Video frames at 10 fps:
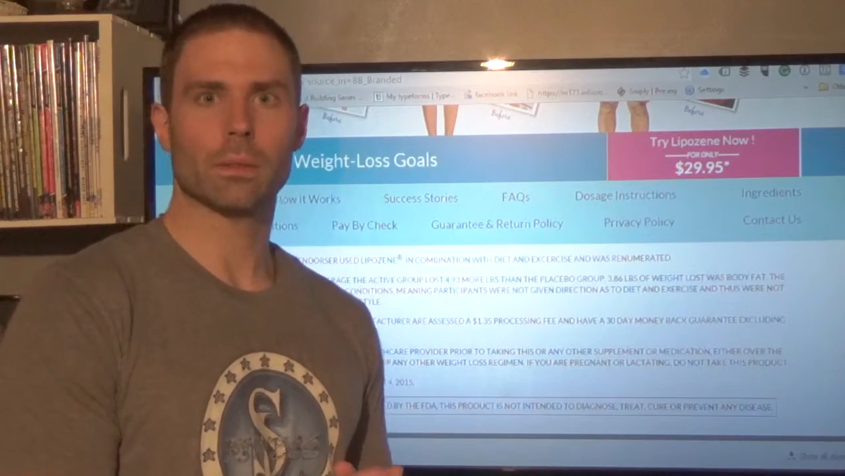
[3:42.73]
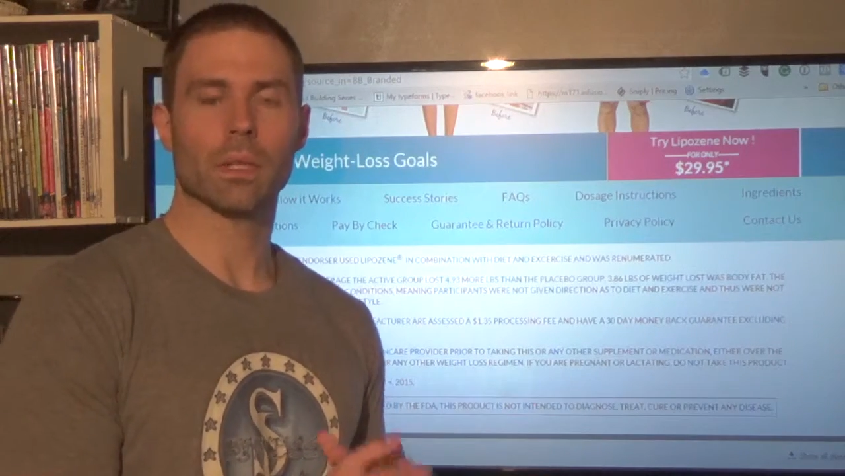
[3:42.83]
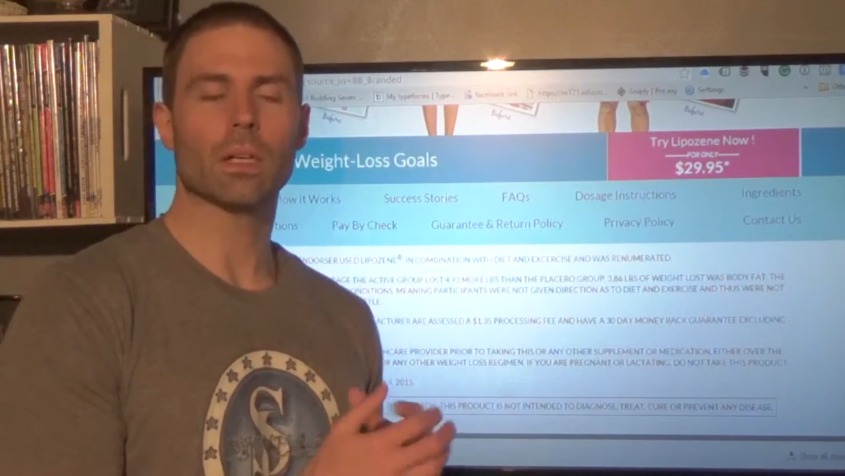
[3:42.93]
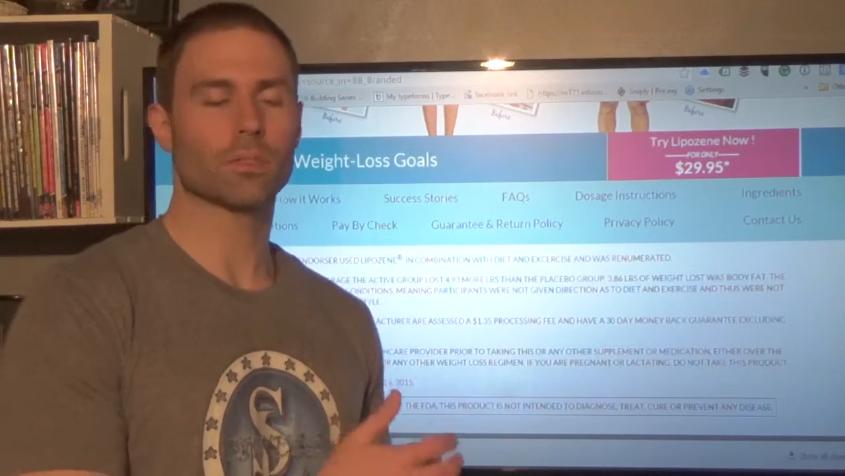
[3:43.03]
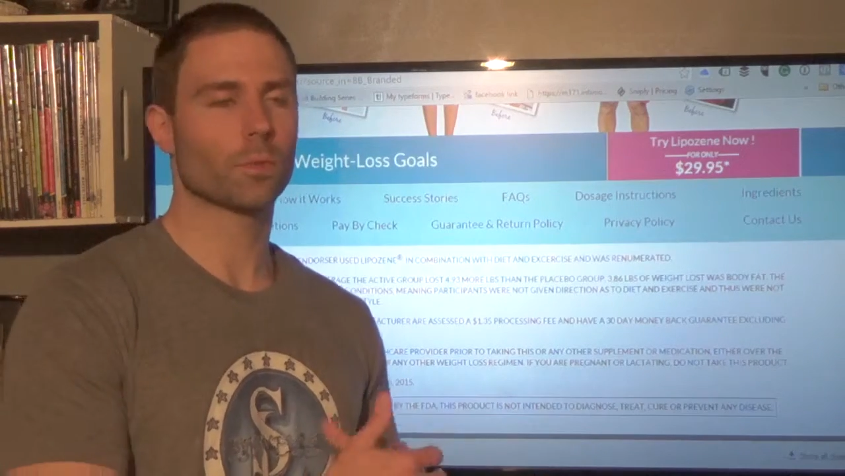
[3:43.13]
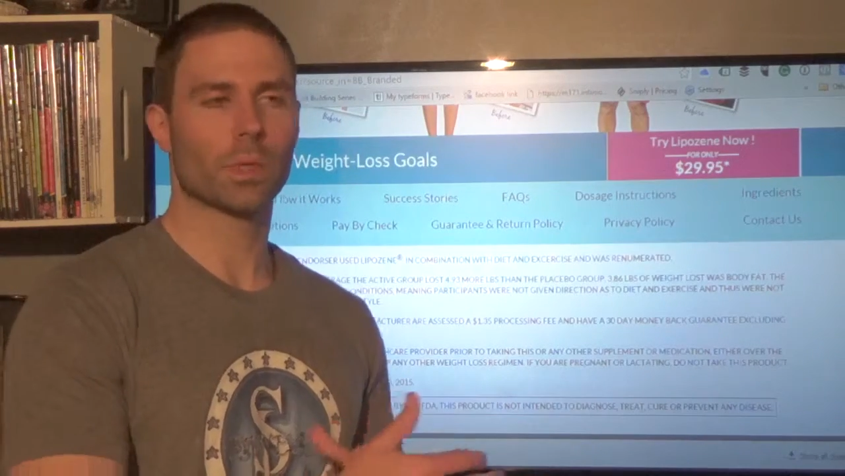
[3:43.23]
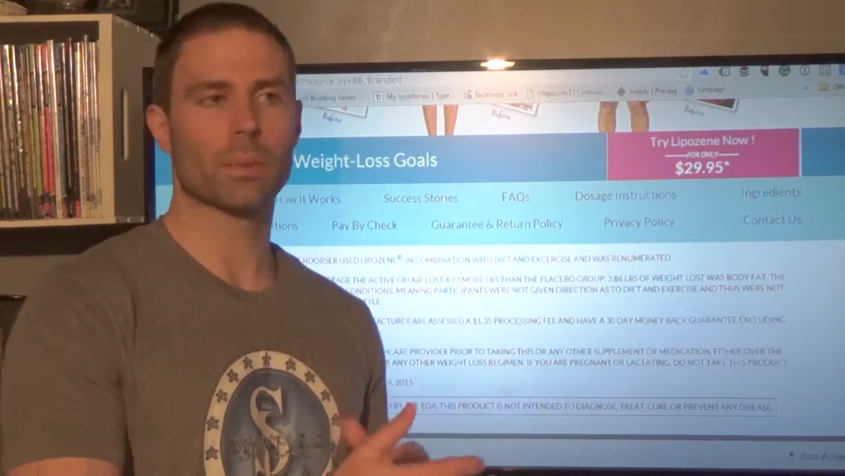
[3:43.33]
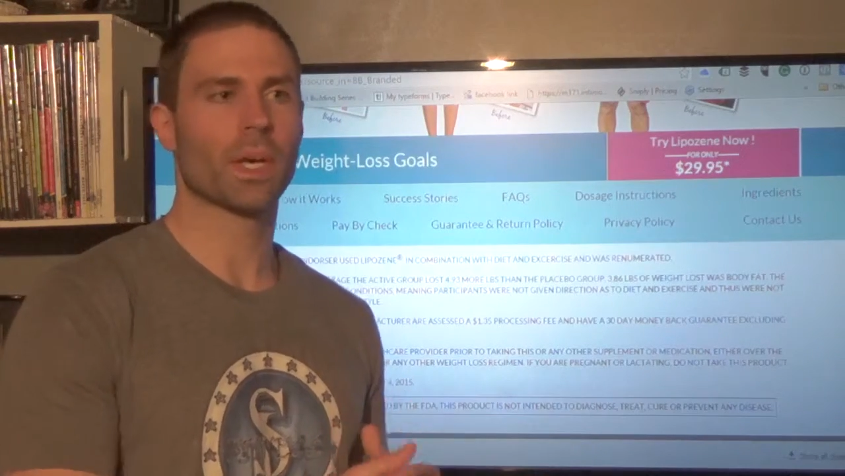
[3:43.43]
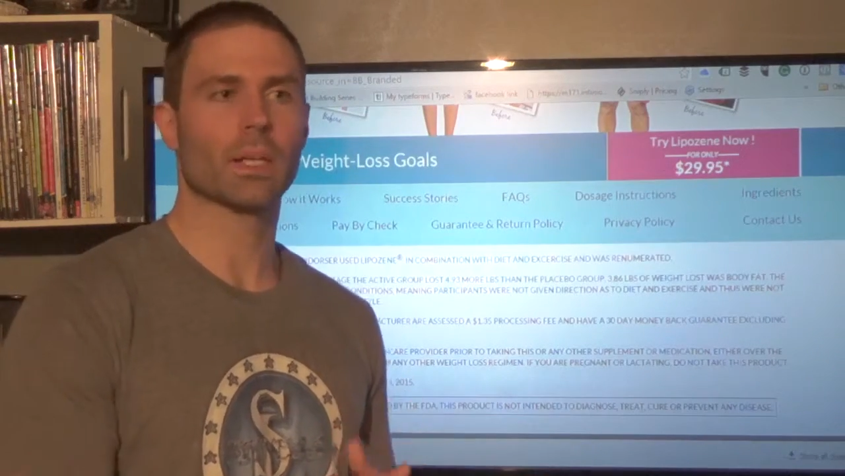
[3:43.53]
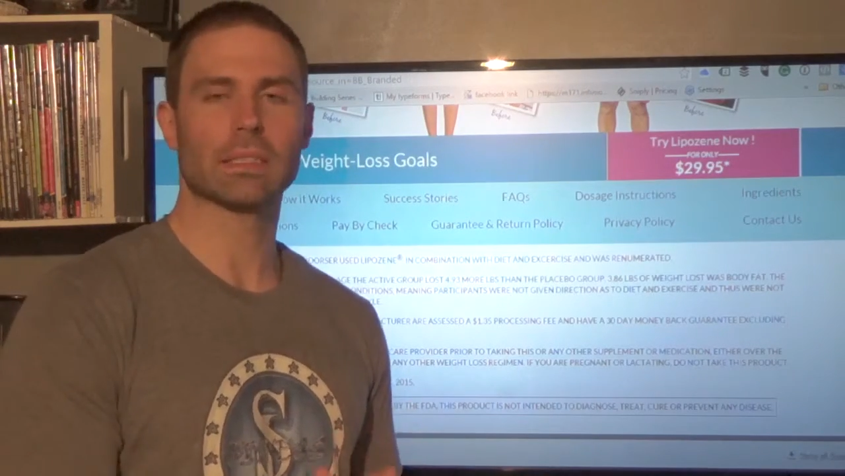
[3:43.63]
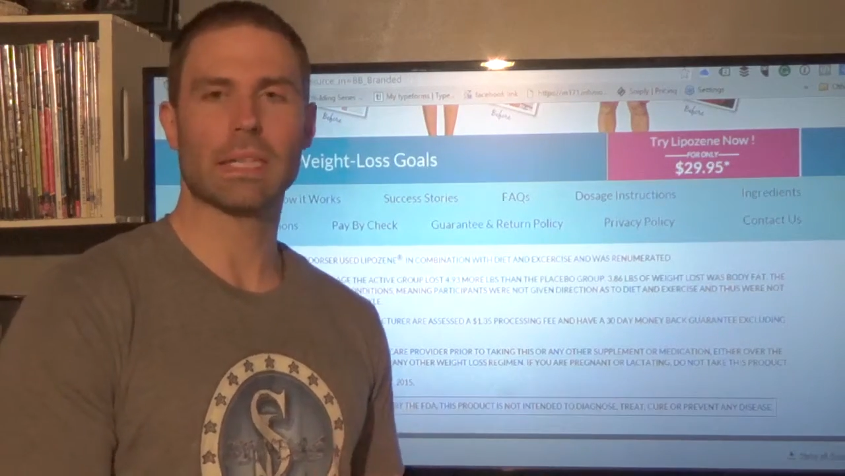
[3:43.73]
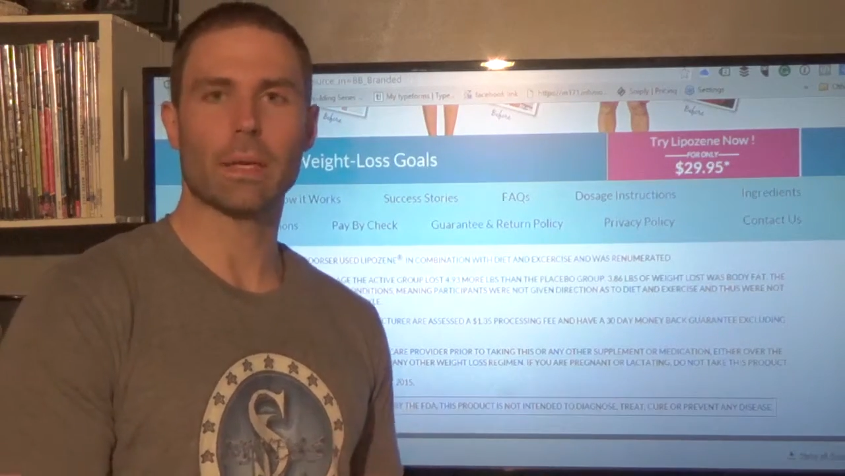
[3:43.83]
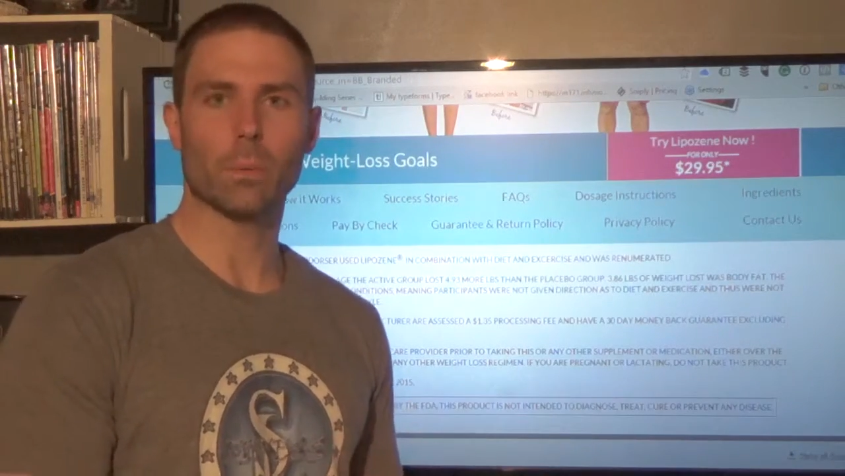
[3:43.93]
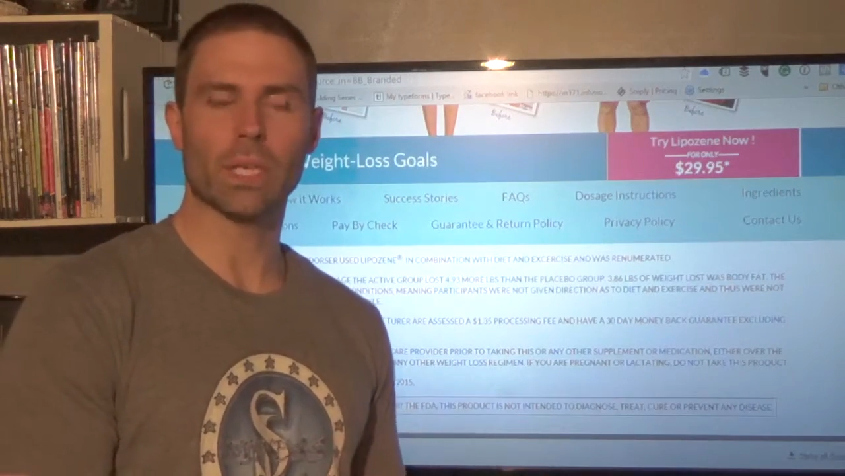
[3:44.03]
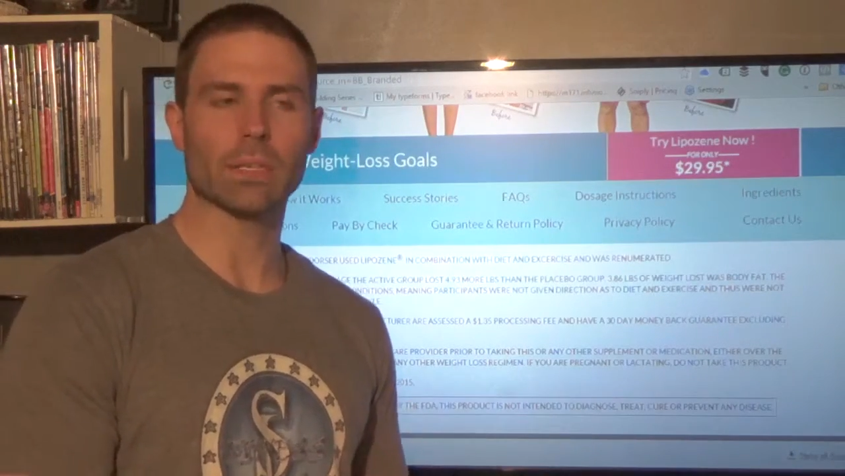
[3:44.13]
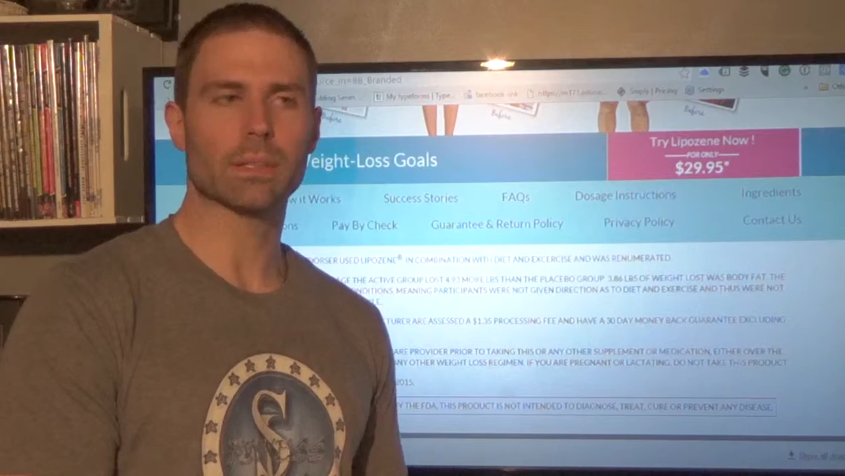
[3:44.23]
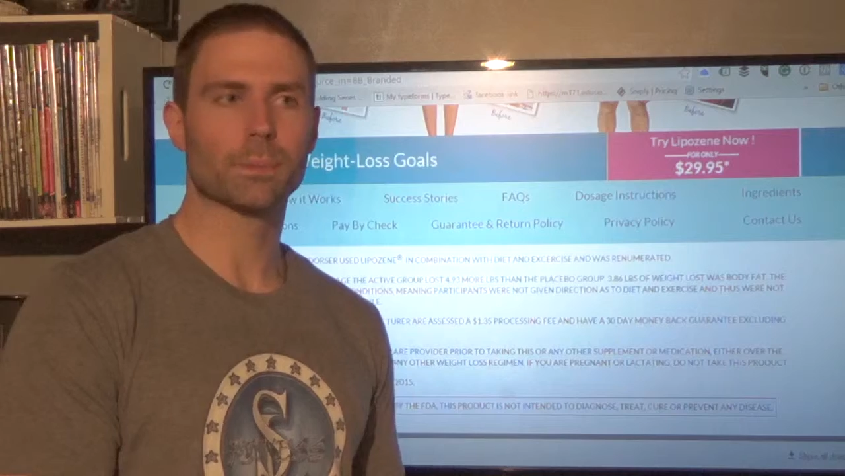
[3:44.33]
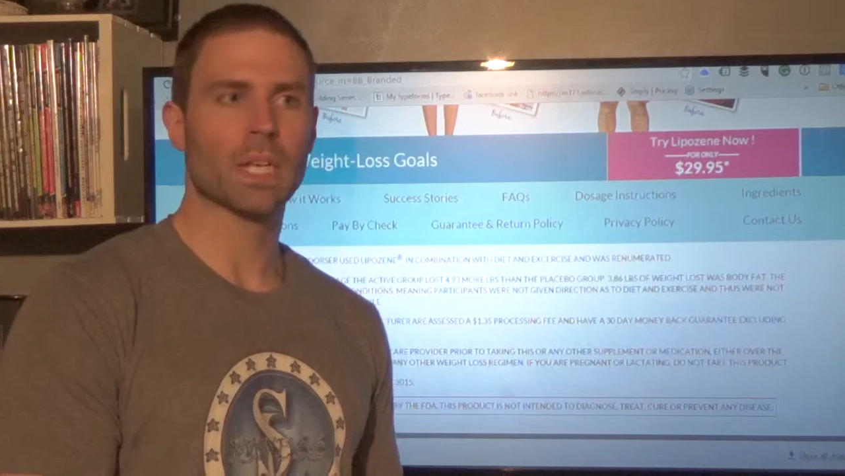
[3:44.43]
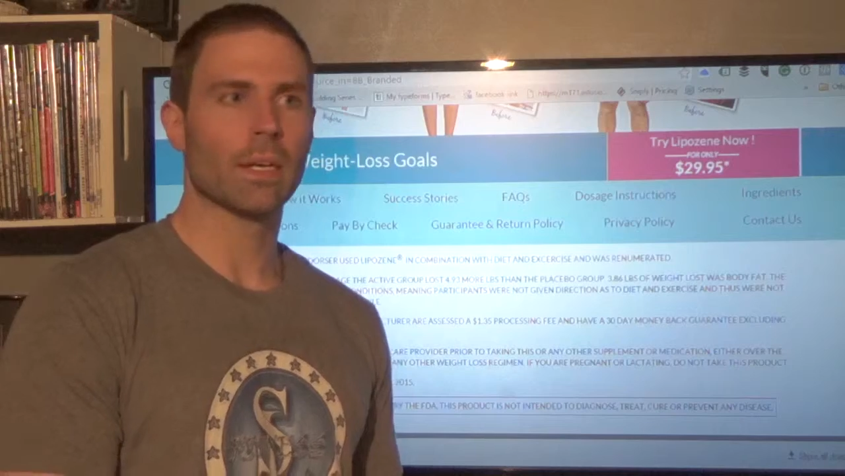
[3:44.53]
lost 40 pounds in eight weeks.